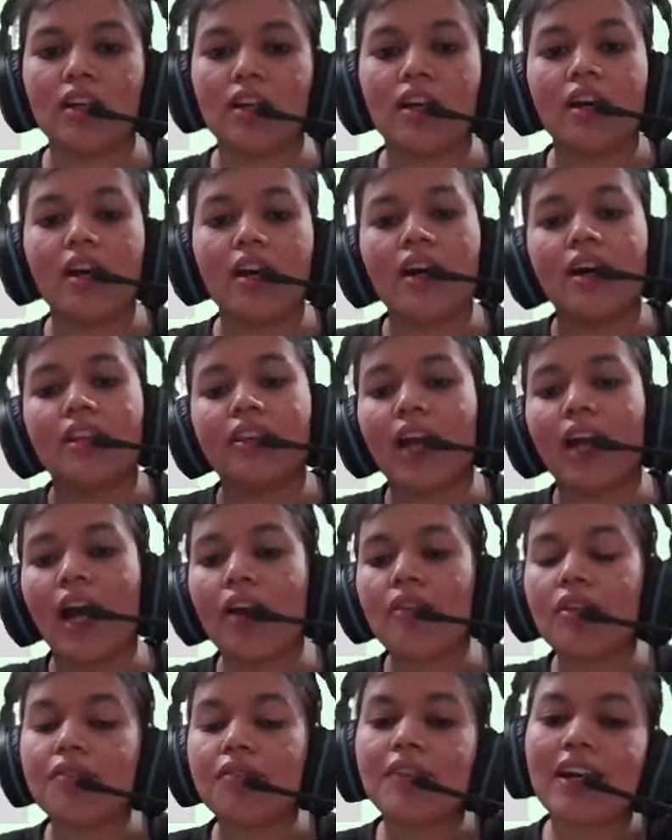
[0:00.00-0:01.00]
they can
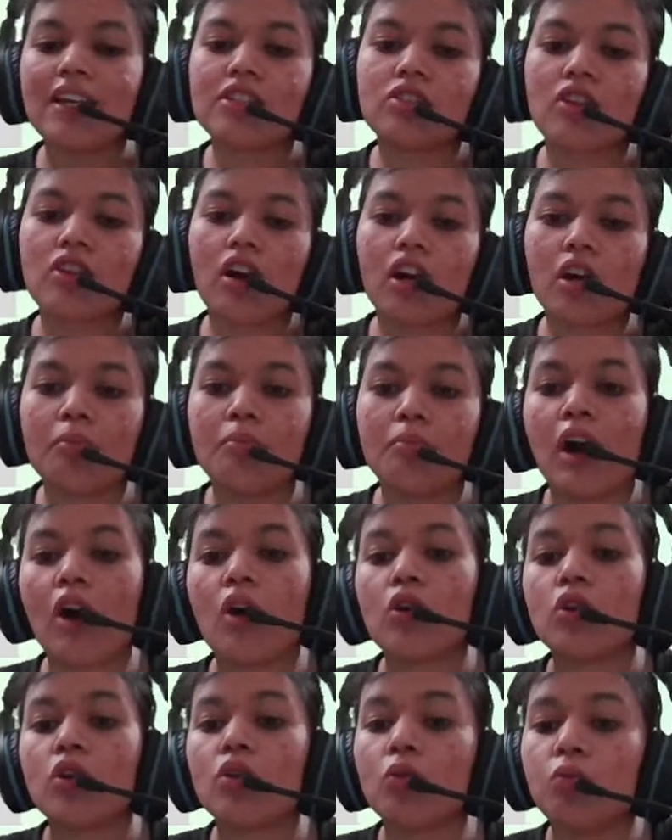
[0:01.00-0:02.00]
perform.
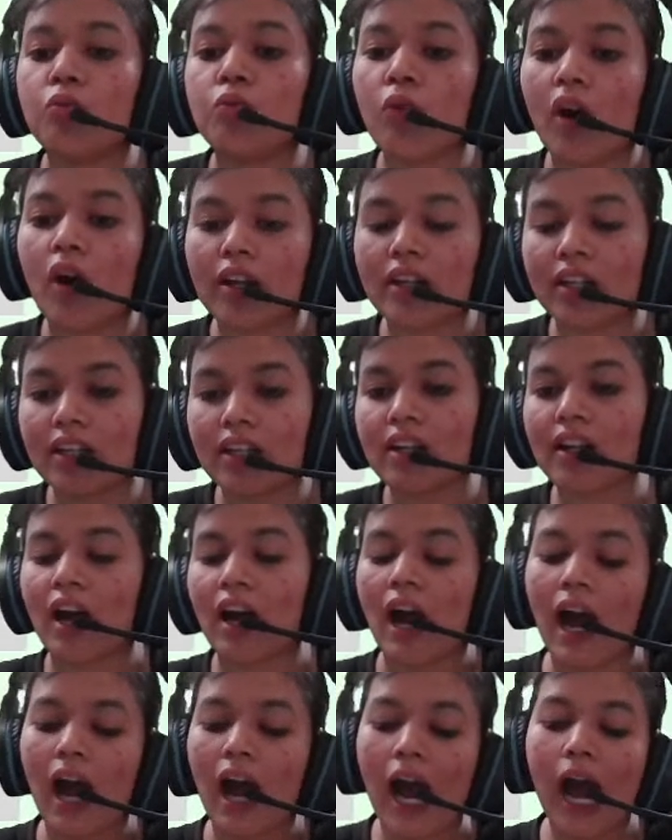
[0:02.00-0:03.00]
Next is
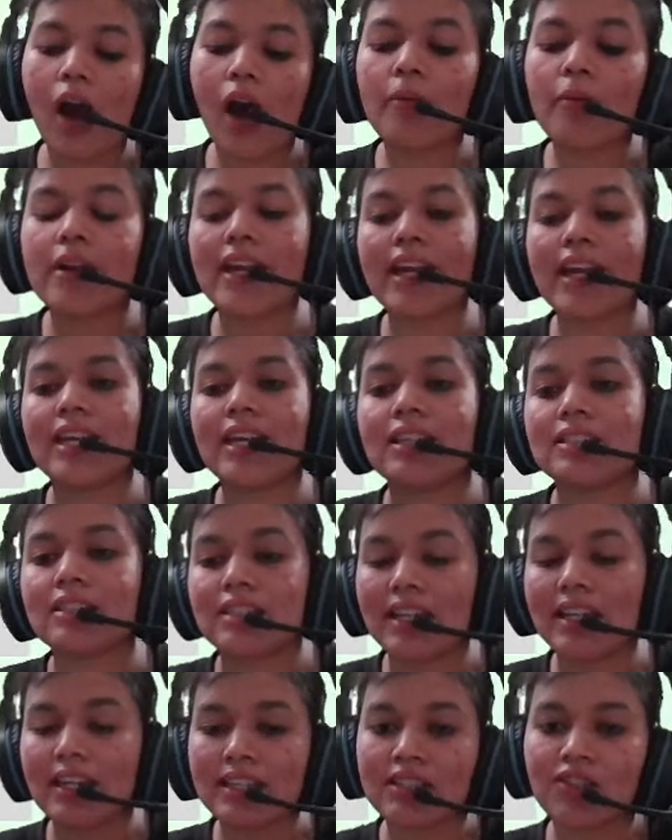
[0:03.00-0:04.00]
temperature.
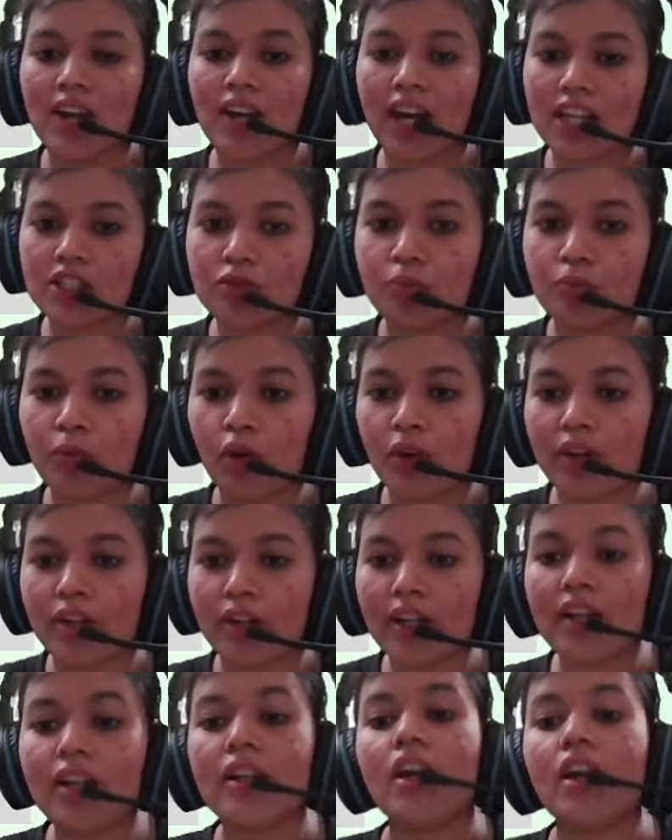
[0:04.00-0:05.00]
So with the
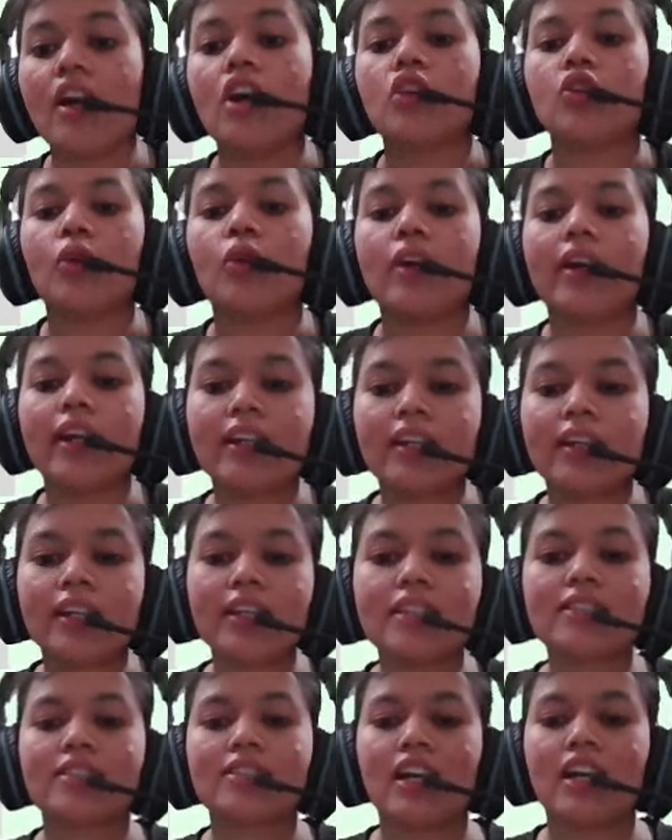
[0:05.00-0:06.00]
increase in temperature, the rate of
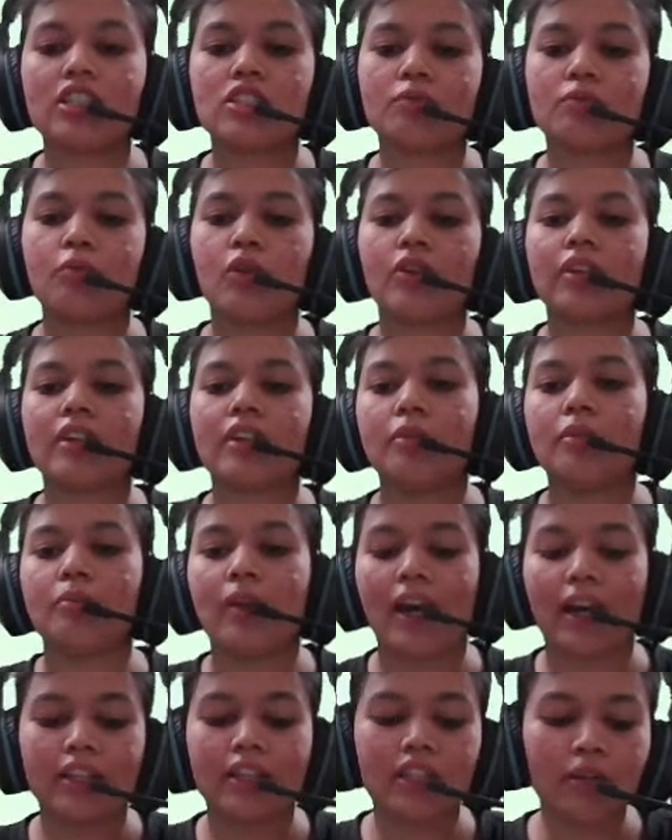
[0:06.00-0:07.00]
photosynthesis will also increase
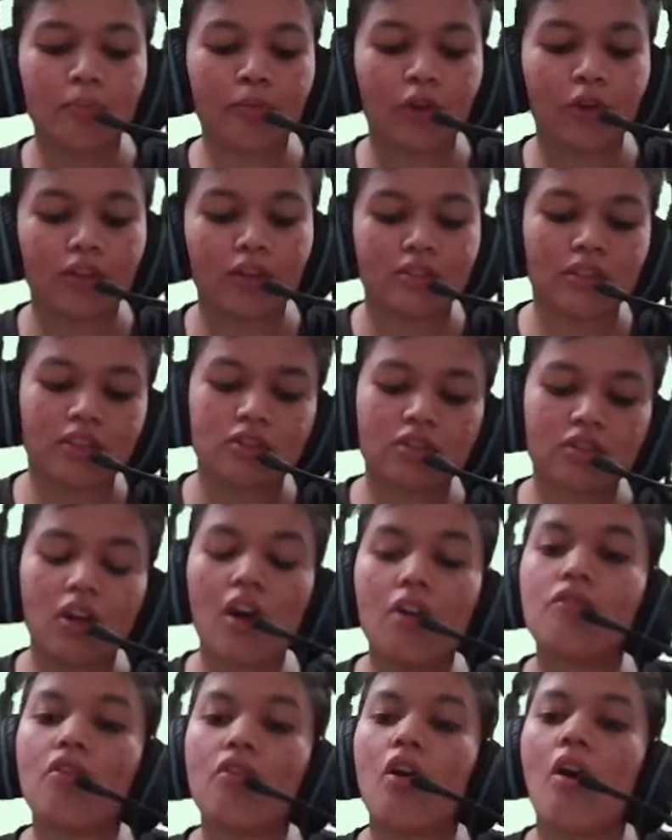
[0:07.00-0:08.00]
gradually.
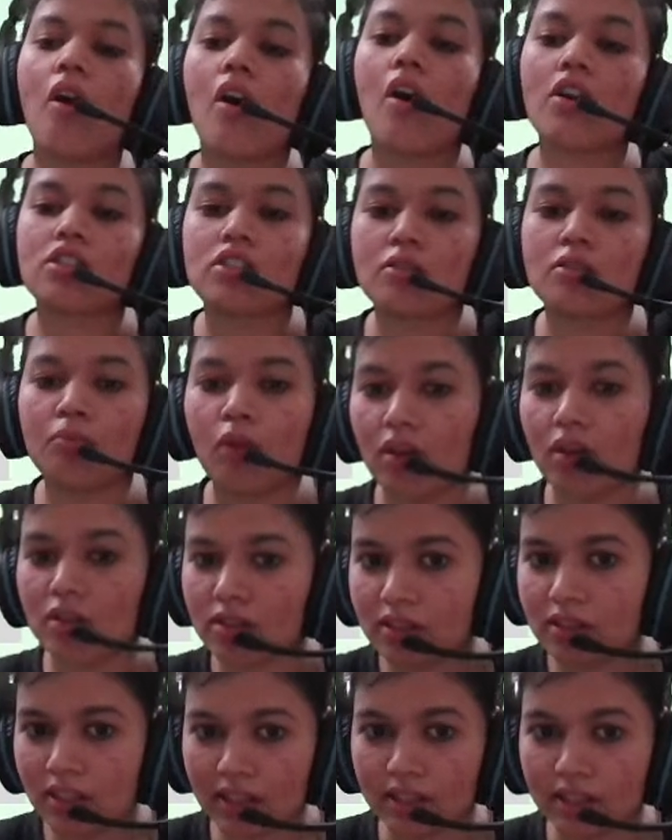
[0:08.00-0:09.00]
Alright?
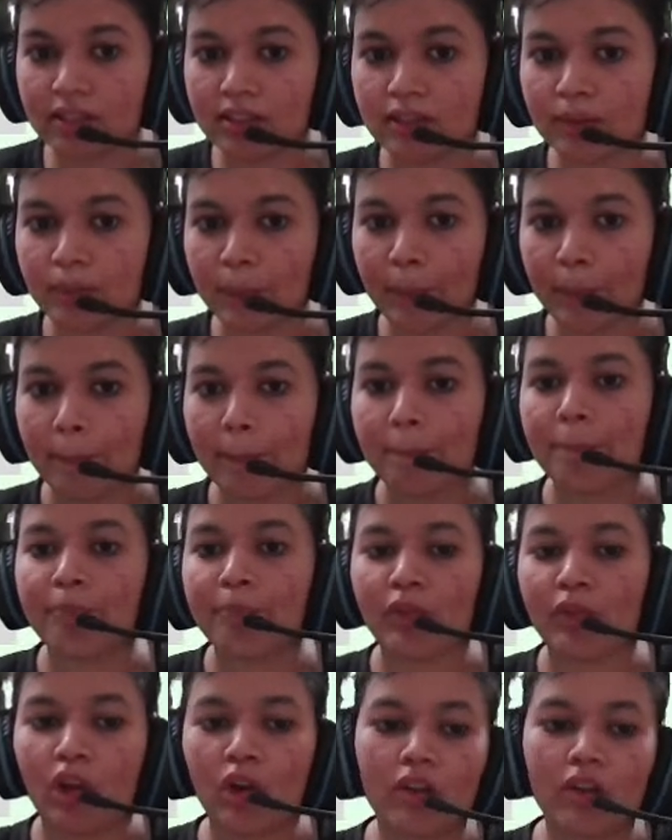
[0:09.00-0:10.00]
If I talk about water